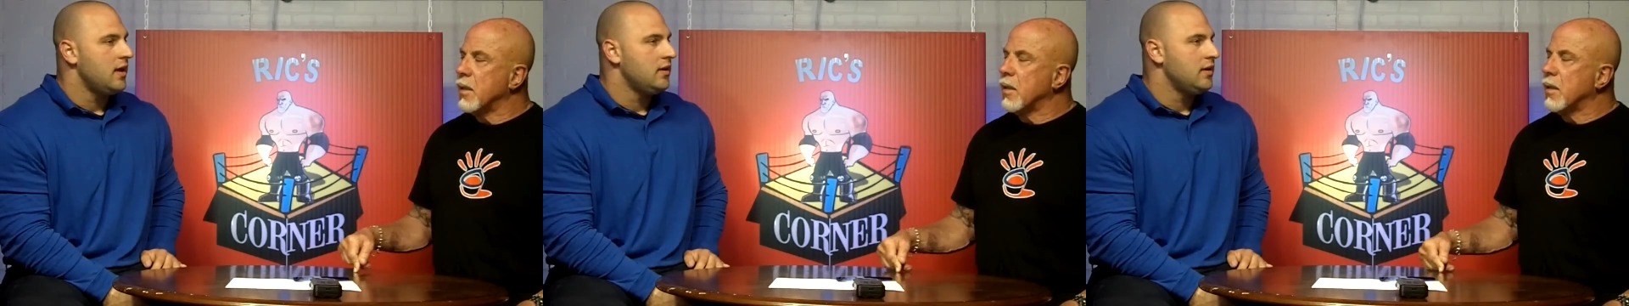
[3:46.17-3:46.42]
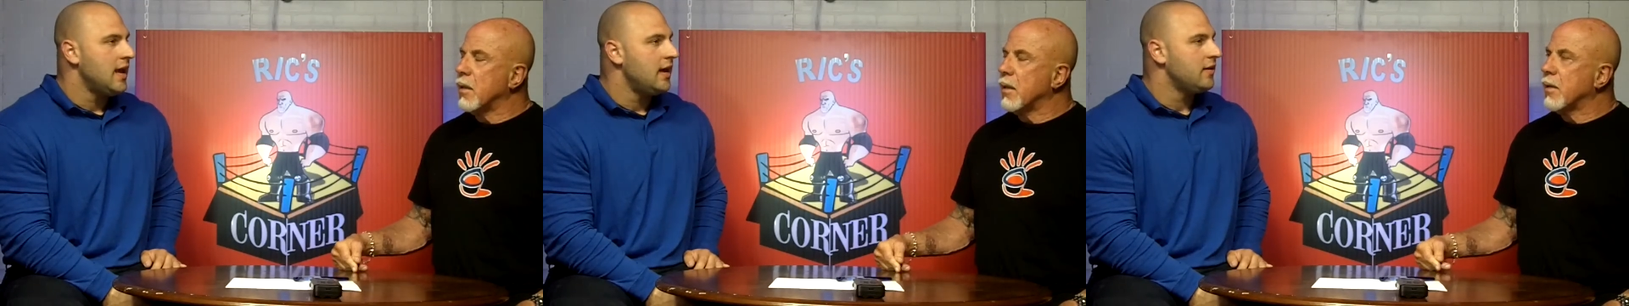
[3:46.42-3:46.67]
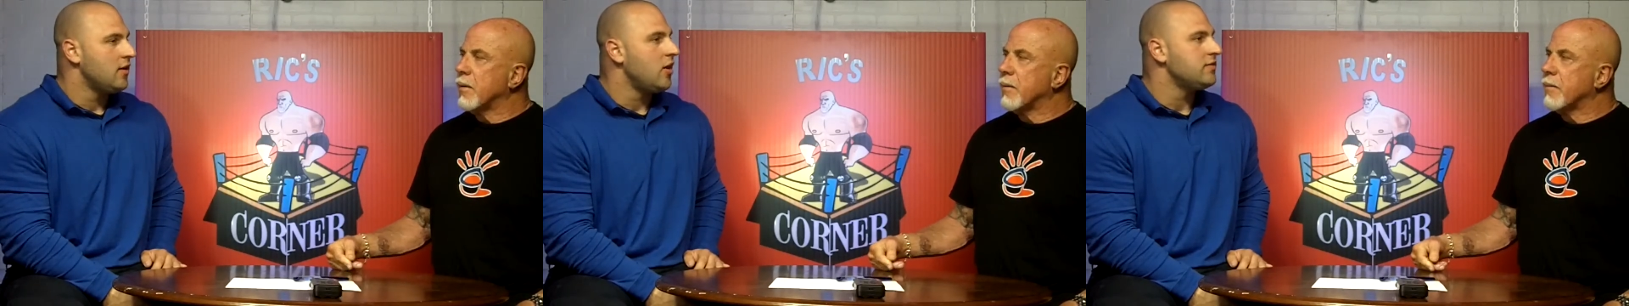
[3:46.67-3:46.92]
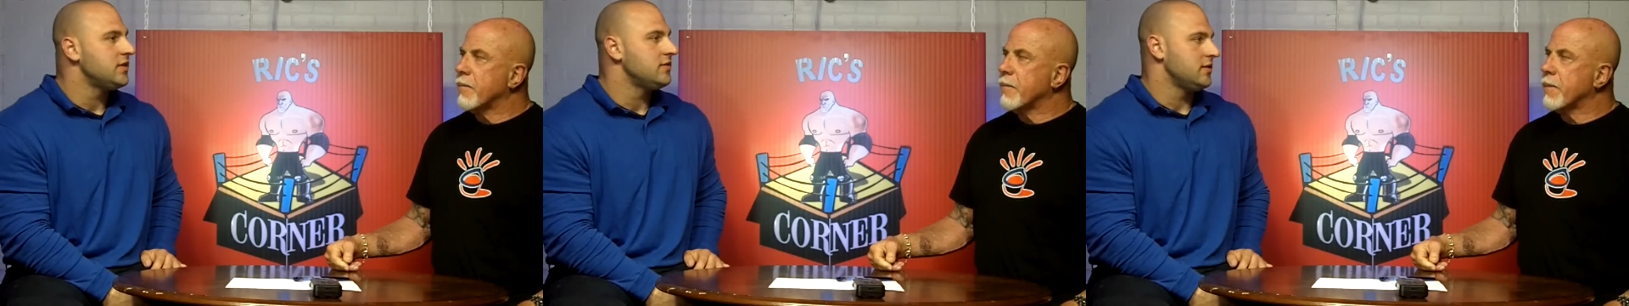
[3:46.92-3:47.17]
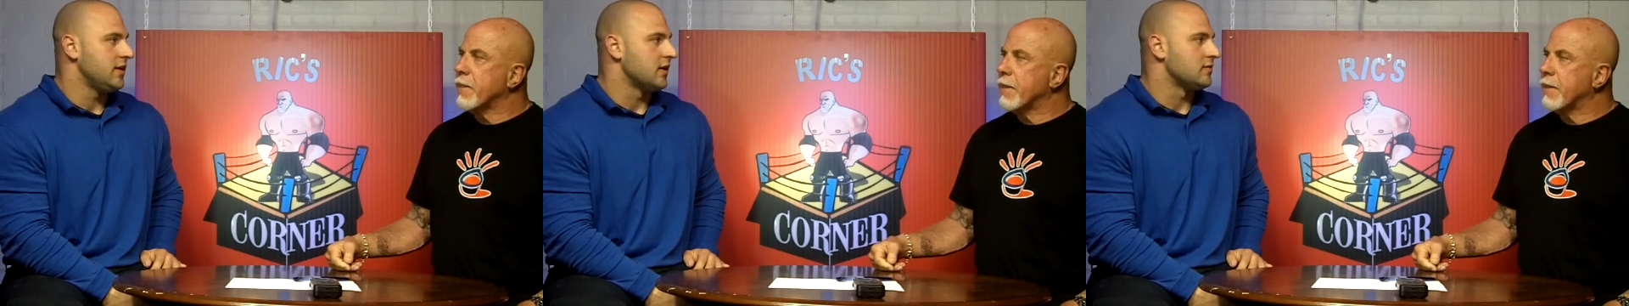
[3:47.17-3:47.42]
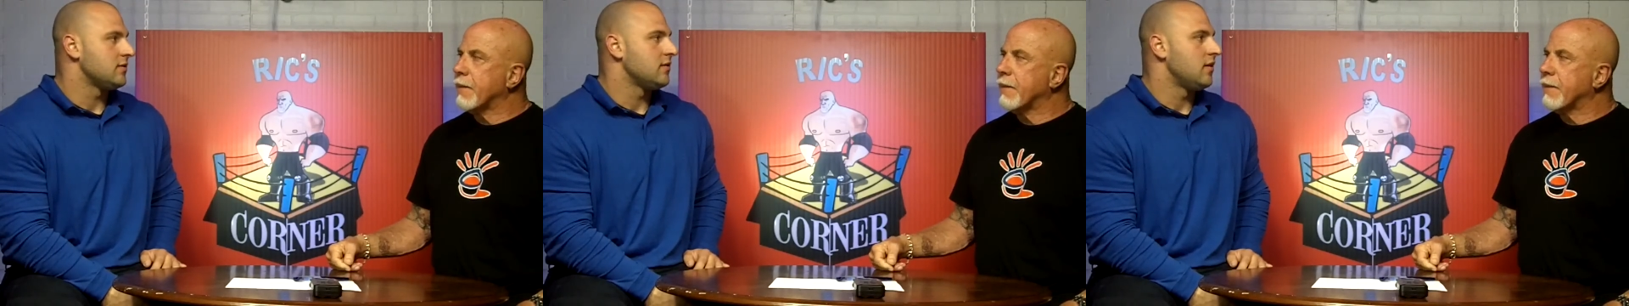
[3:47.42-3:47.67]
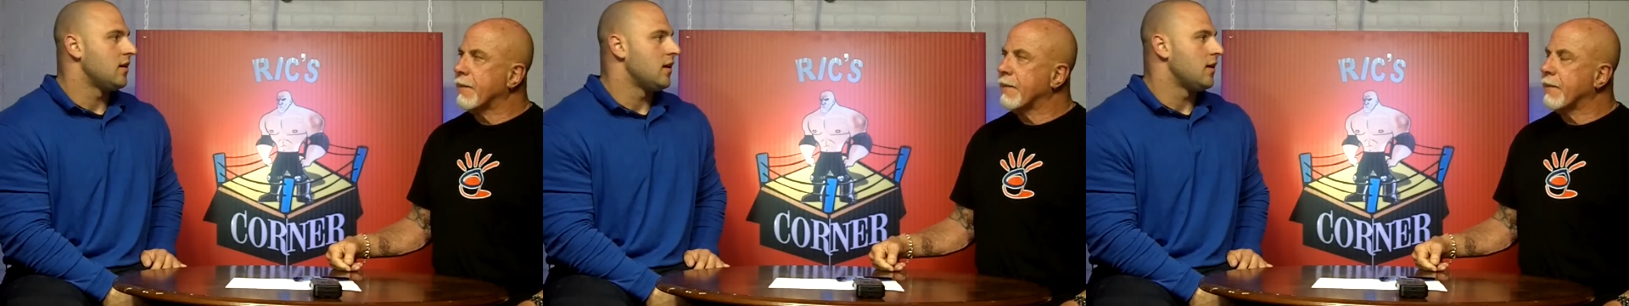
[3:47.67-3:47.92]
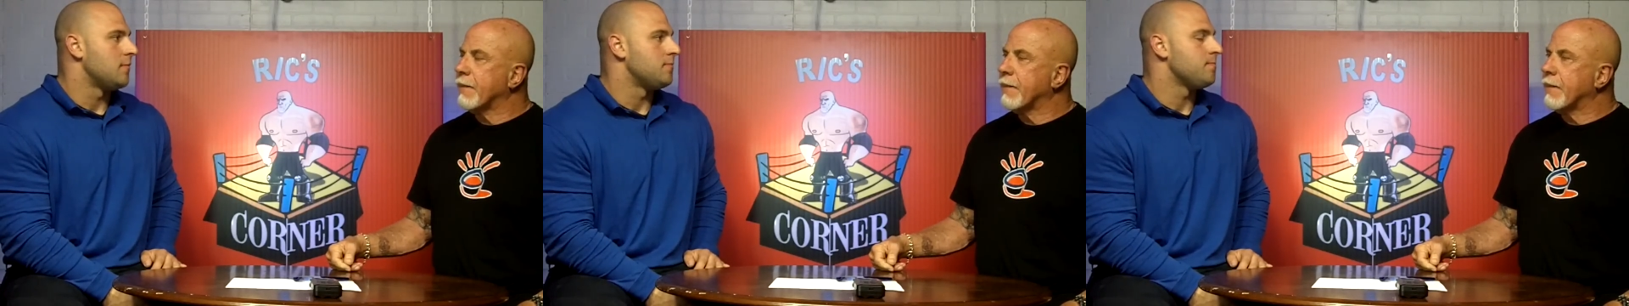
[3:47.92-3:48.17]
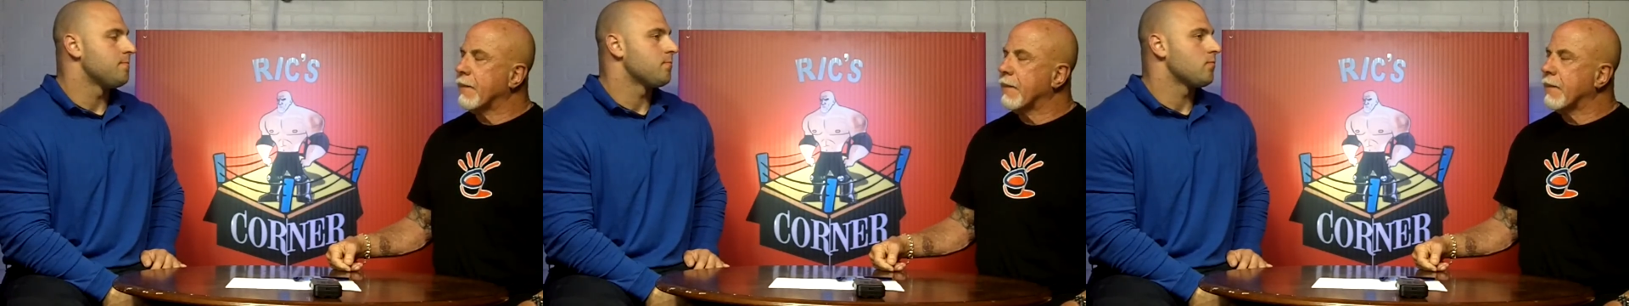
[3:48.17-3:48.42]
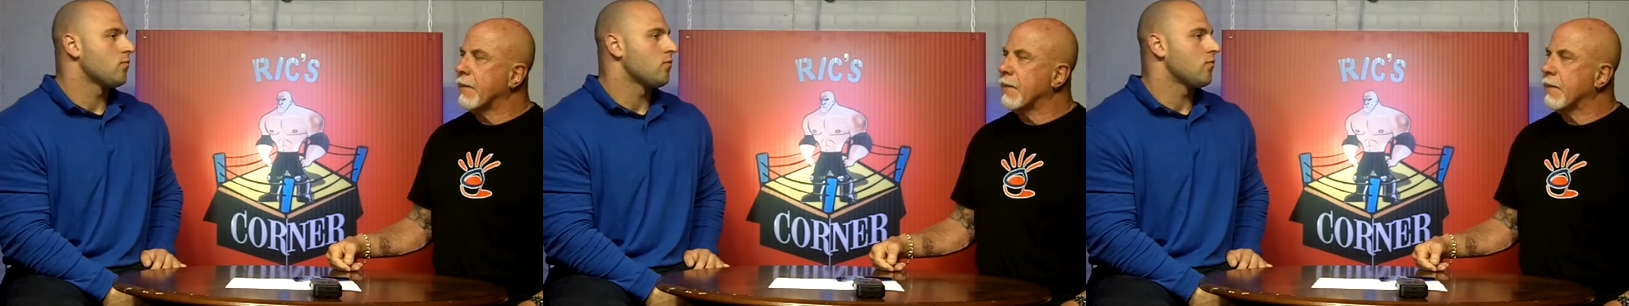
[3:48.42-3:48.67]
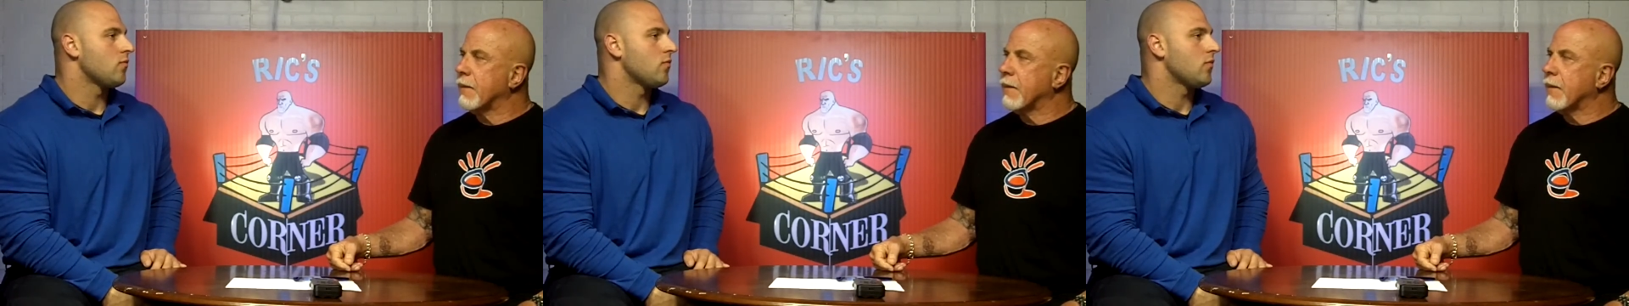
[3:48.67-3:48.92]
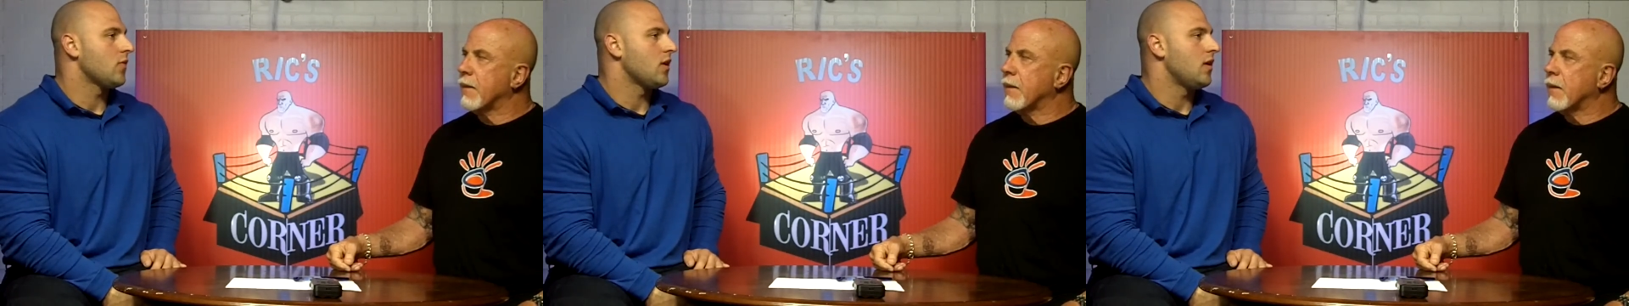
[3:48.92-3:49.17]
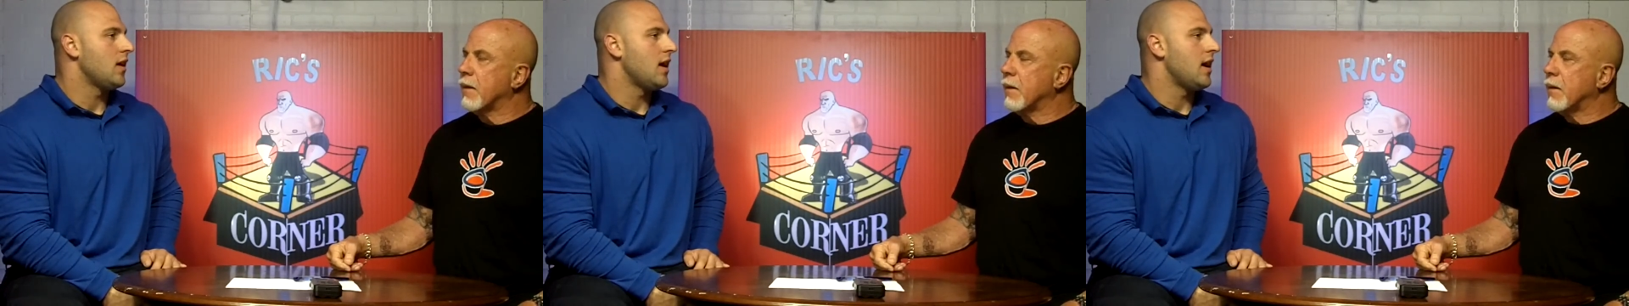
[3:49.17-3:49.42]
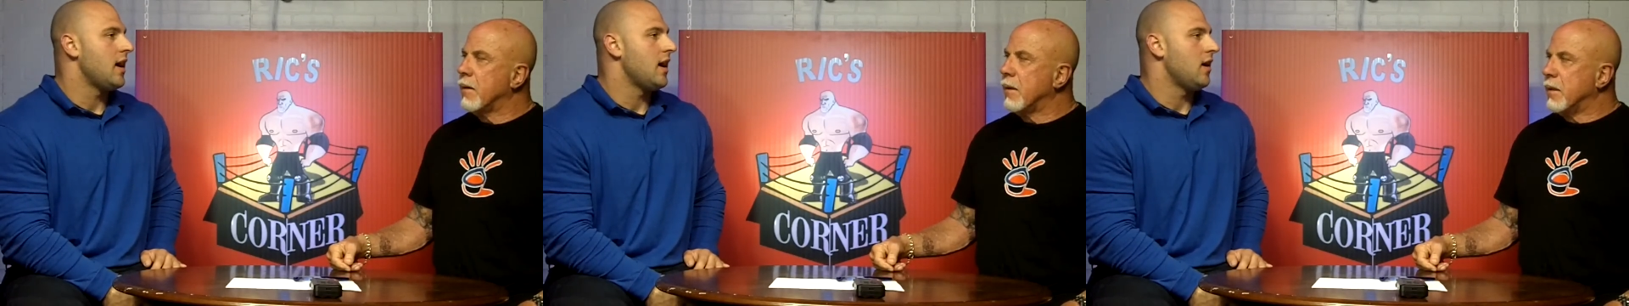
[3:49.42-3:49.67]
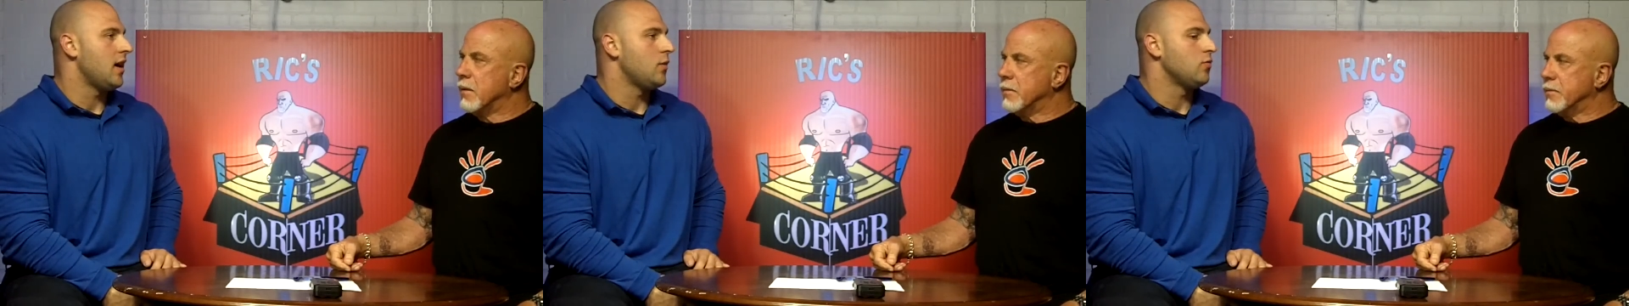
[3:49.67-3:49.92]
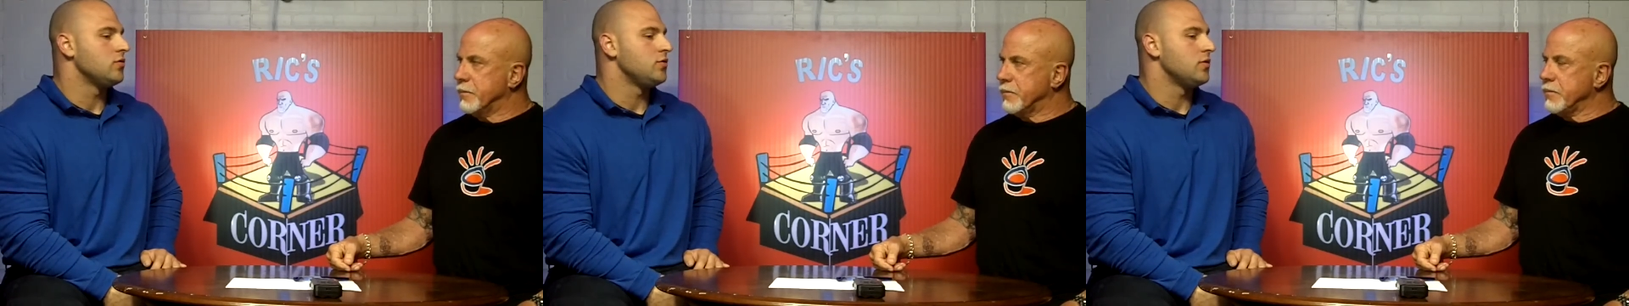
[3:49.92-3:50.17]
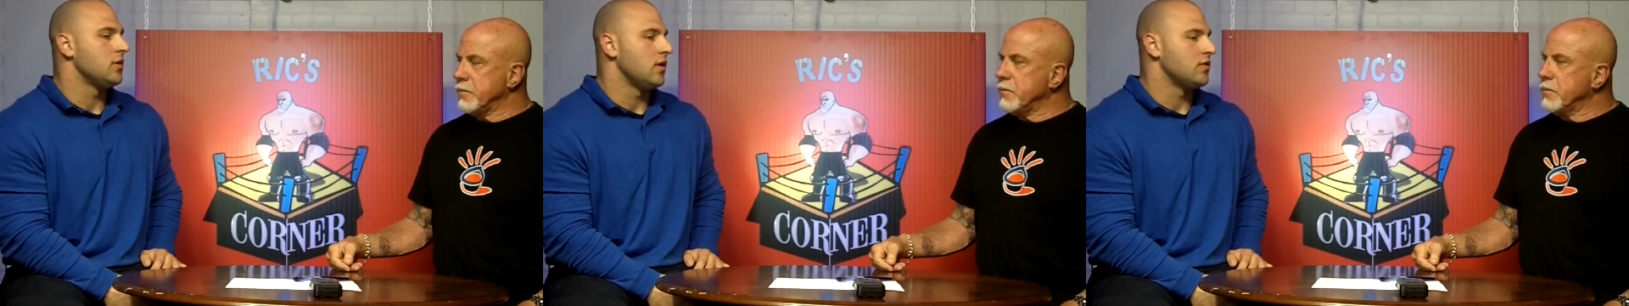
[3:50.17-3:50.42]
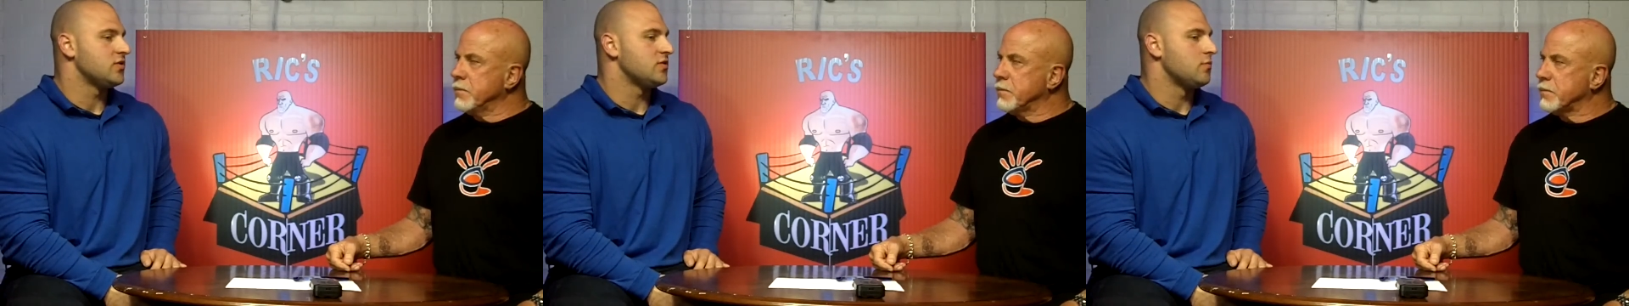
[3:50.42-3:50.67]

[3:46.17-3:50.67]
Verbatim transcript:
Speaker 1: Yeah, in the off season, yes. Um, I, I, I will do a, a